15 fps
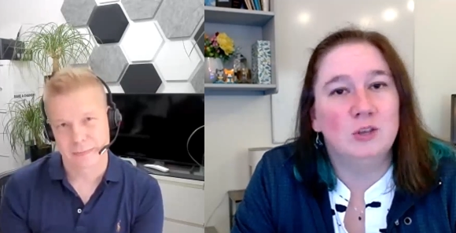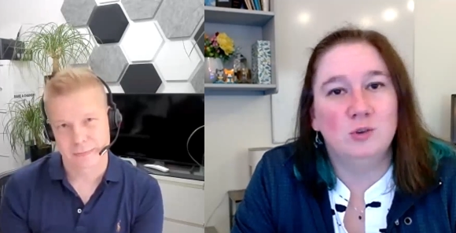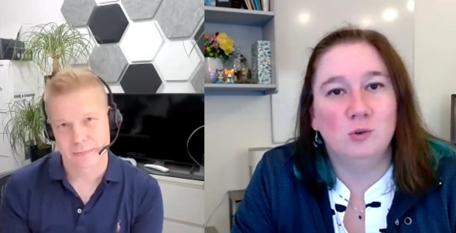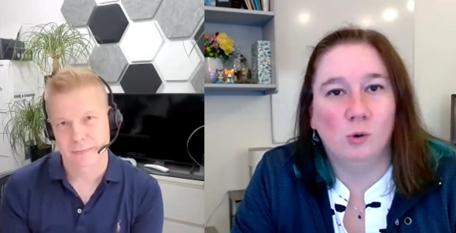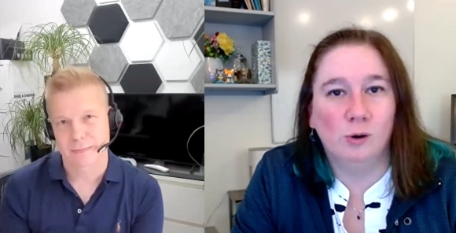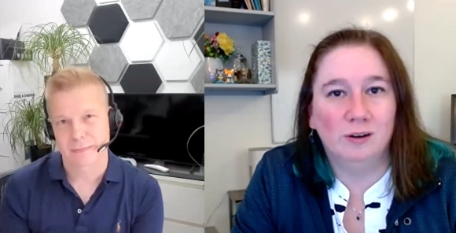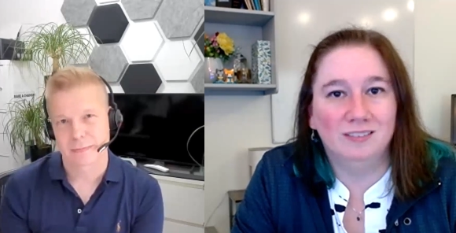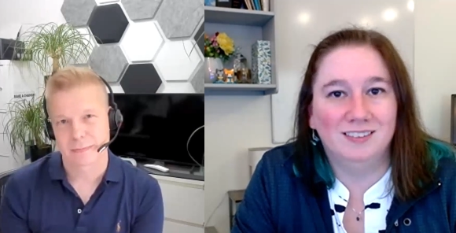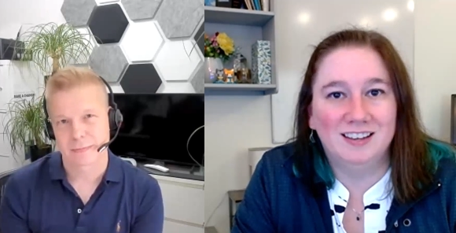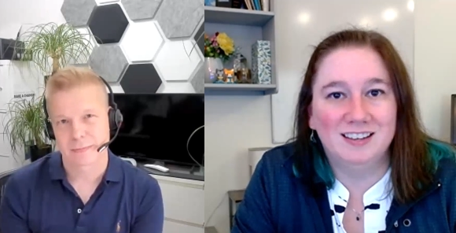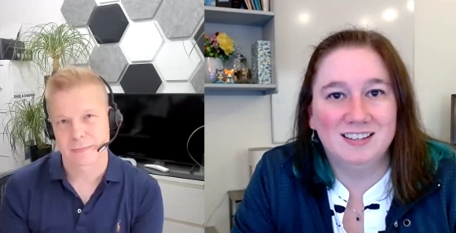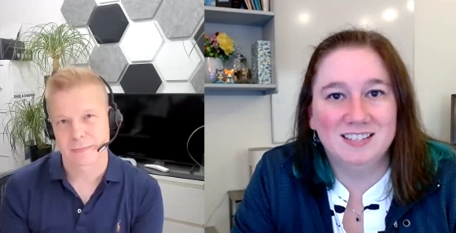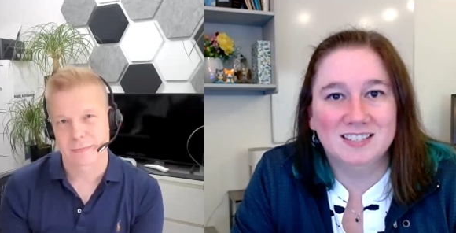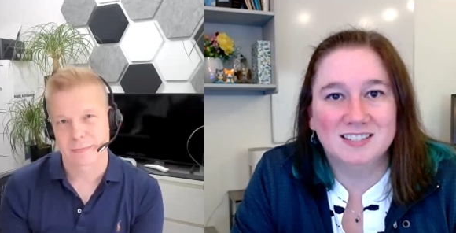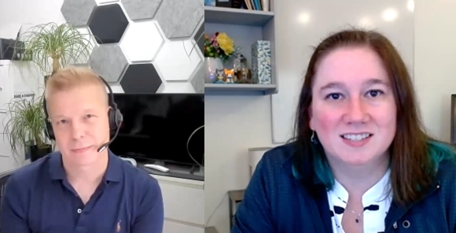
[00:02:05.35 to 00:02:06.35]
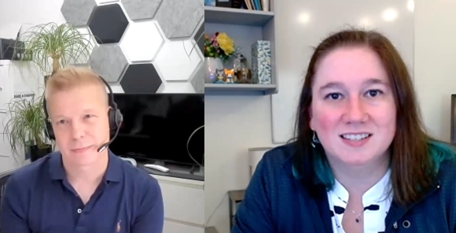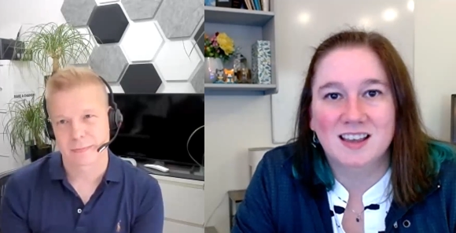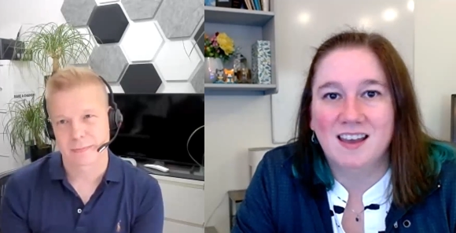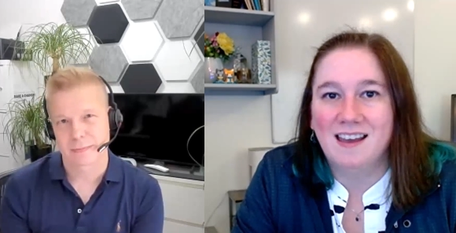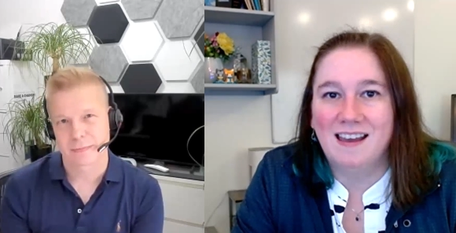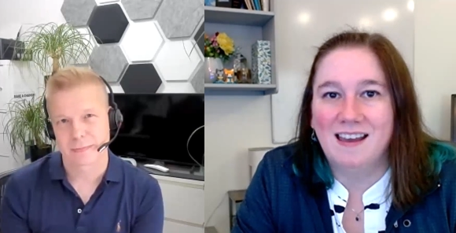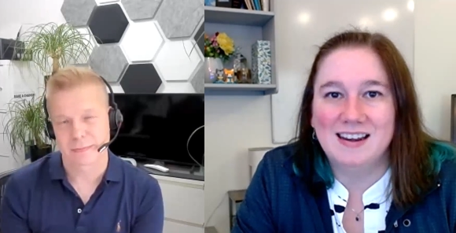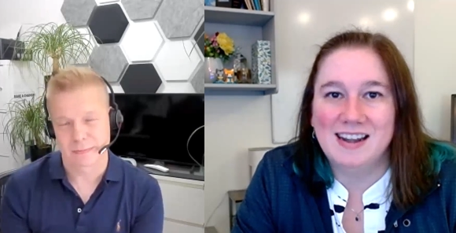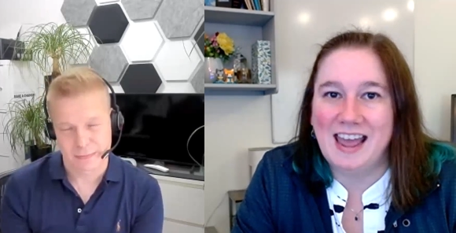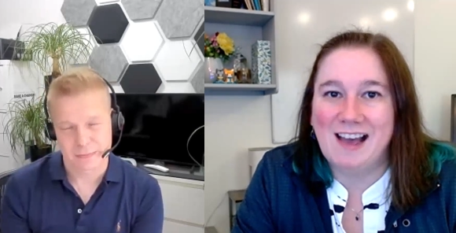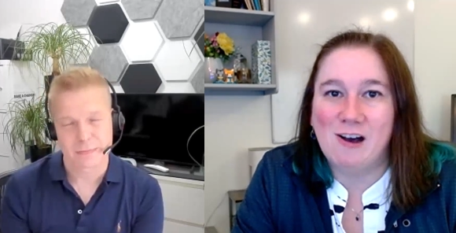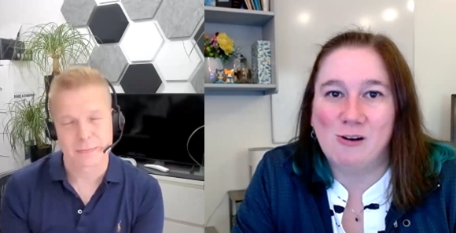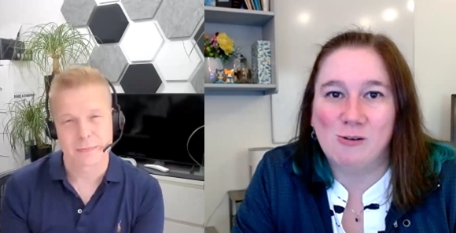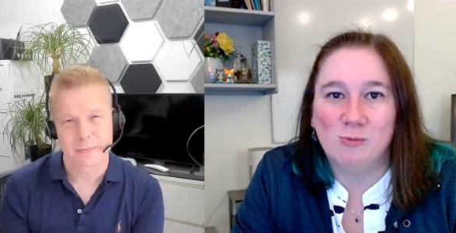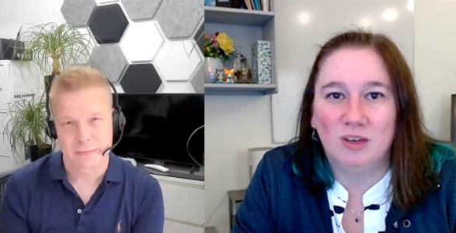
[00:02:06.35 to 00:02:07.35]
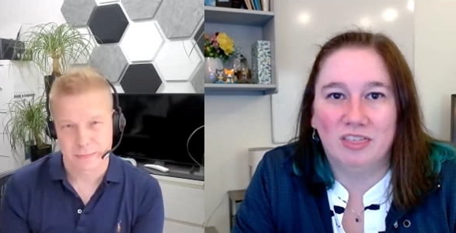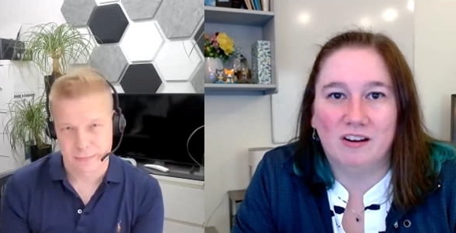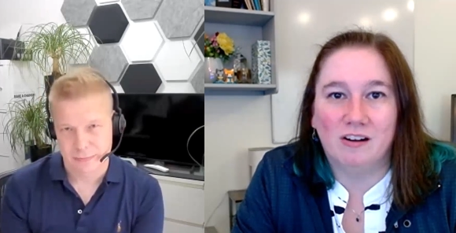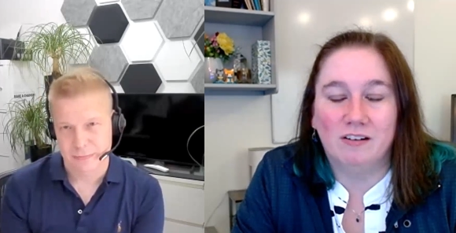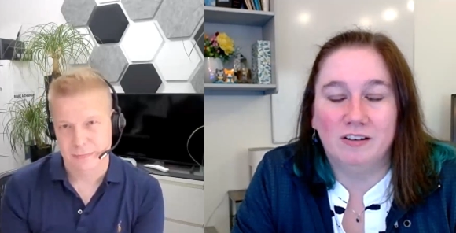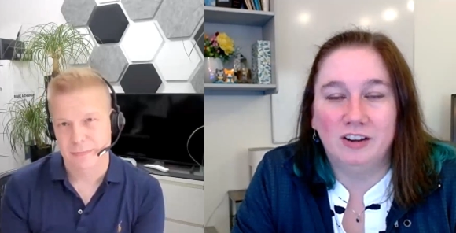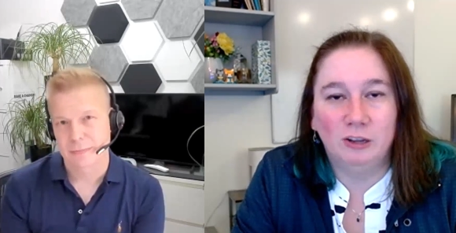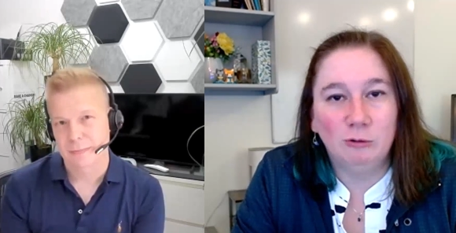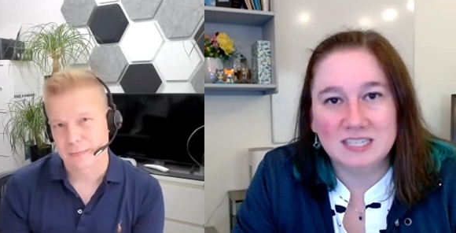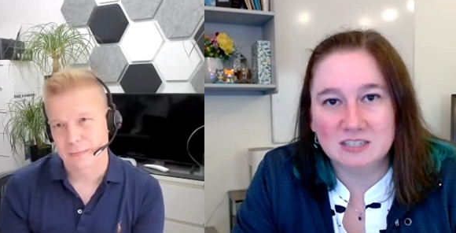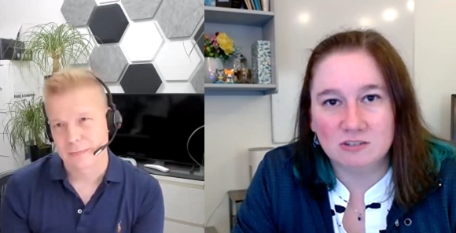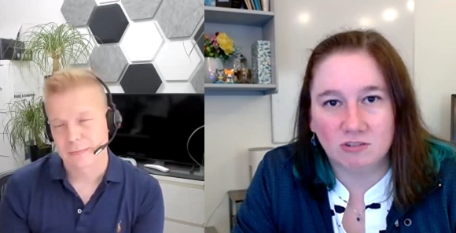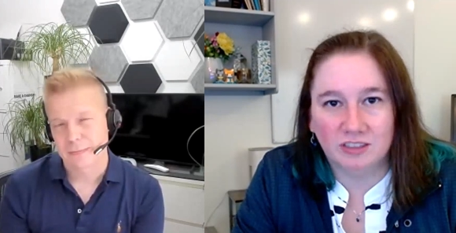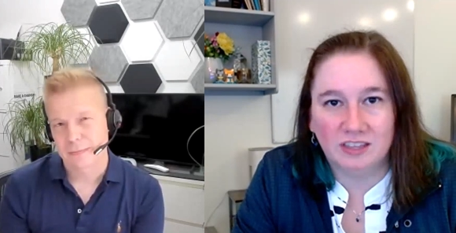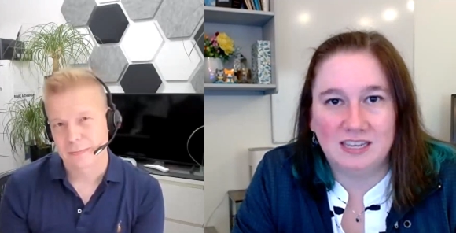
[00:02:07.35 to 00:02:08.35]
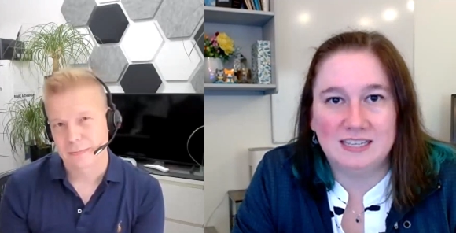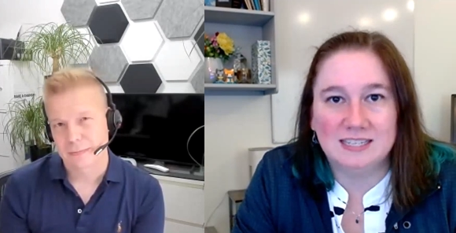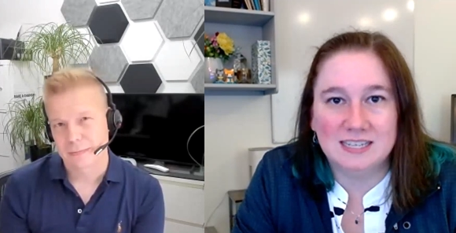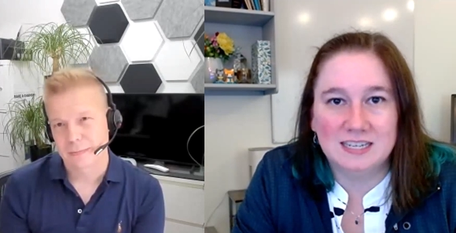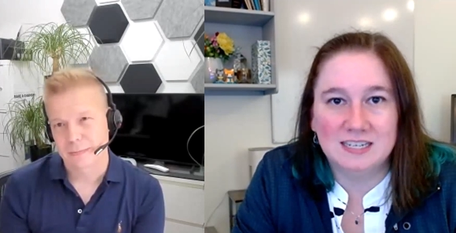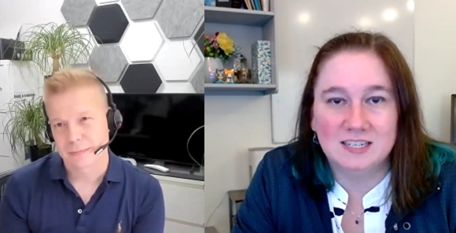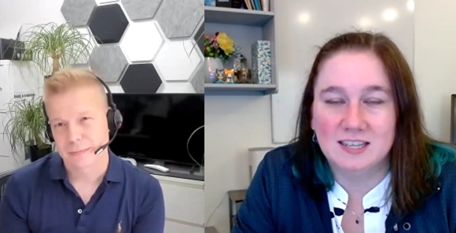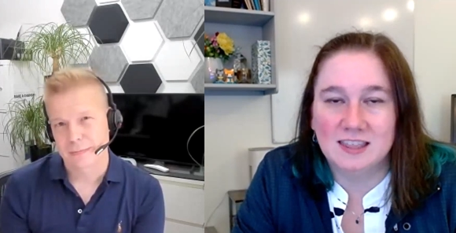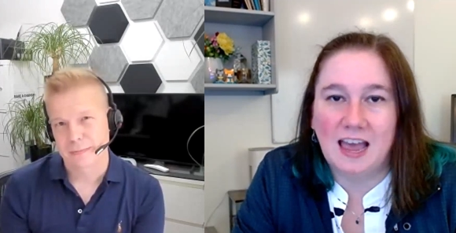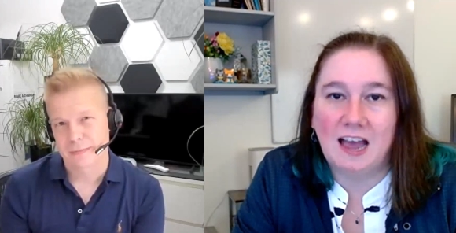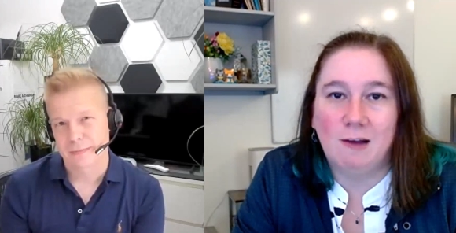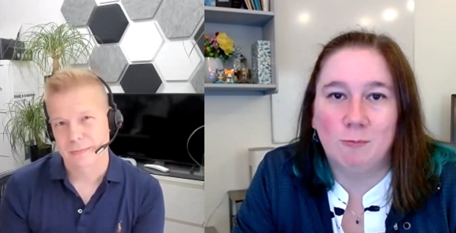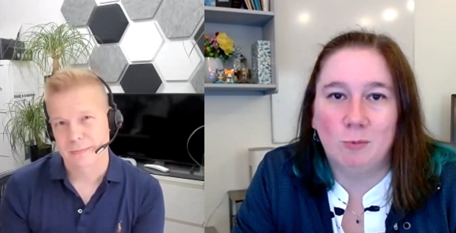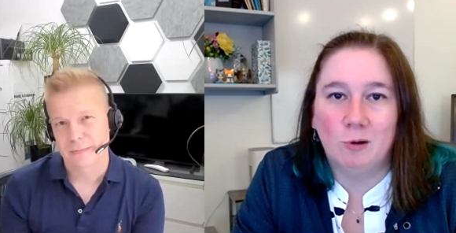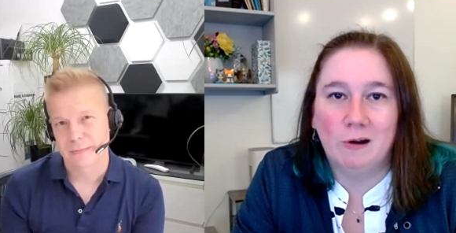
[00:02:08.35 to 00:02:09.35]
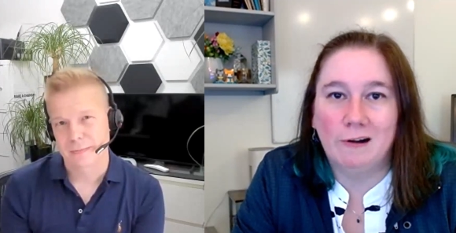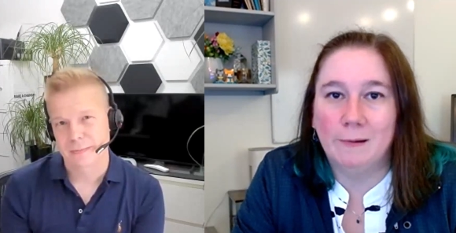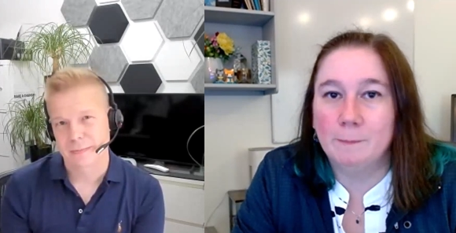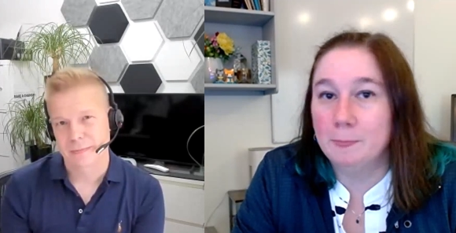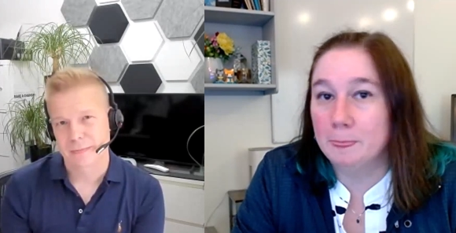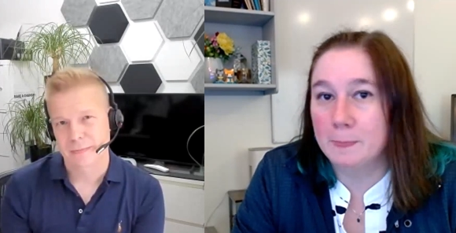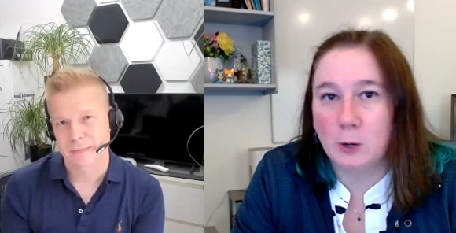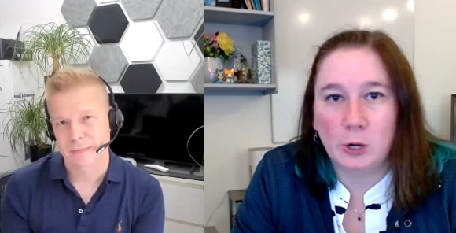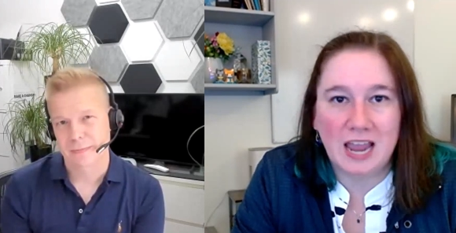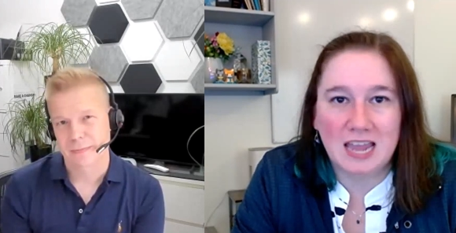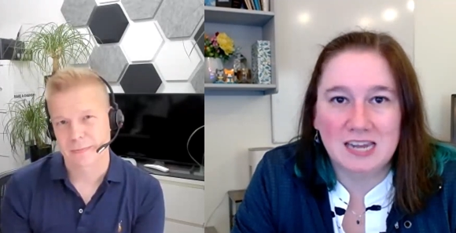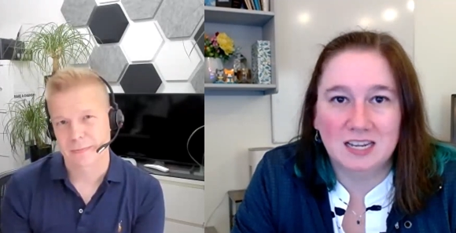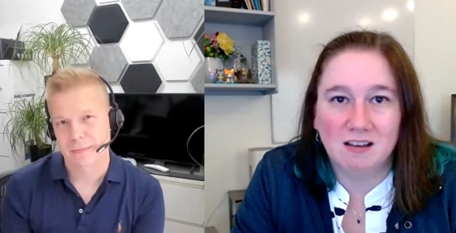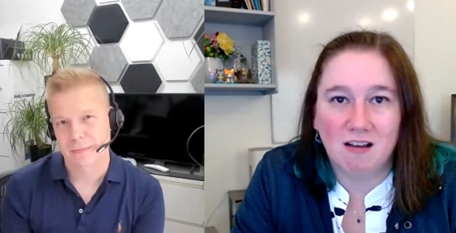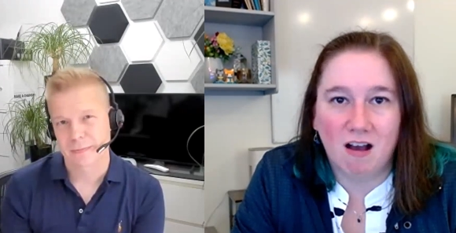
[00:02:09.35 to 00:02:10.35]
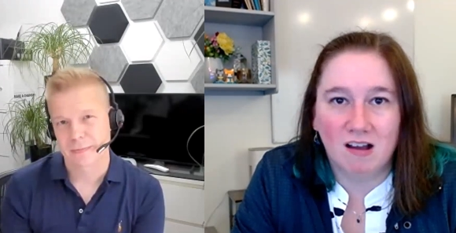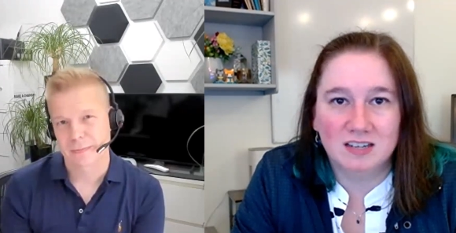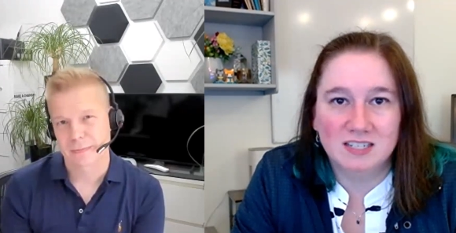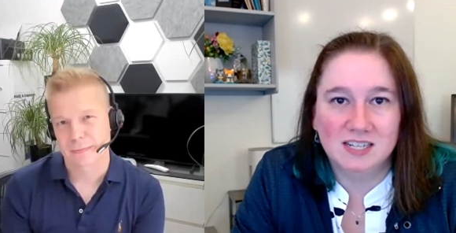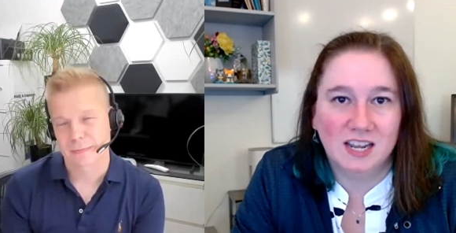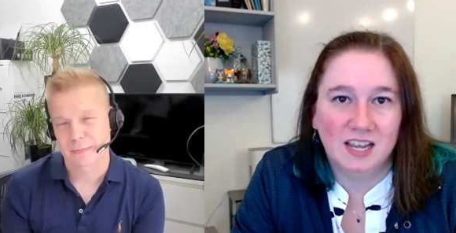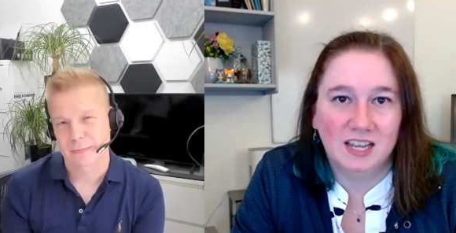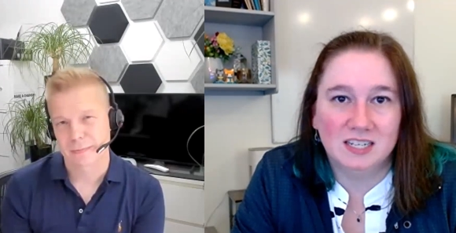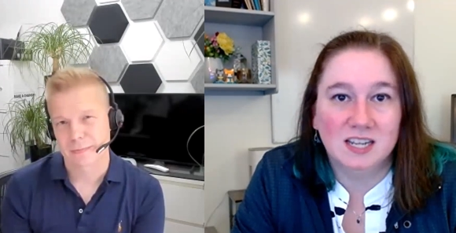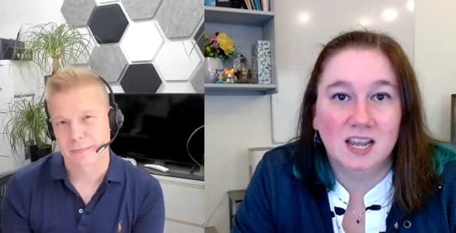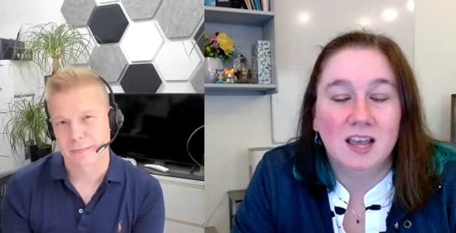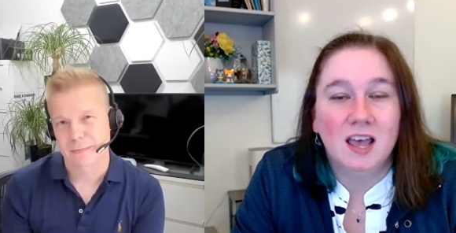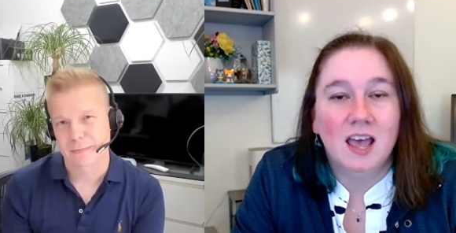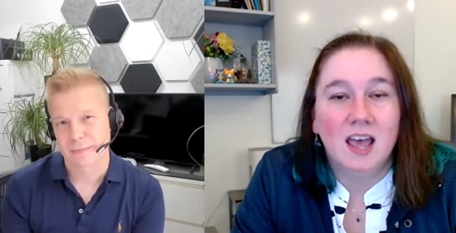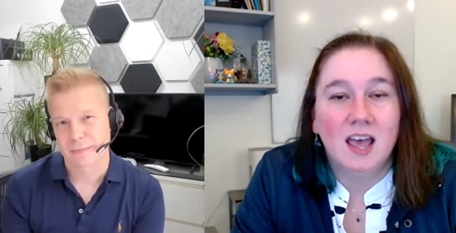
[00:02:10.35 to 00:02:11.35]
Speaker 1: your lists, and now with our newest release into the app bar, creating content.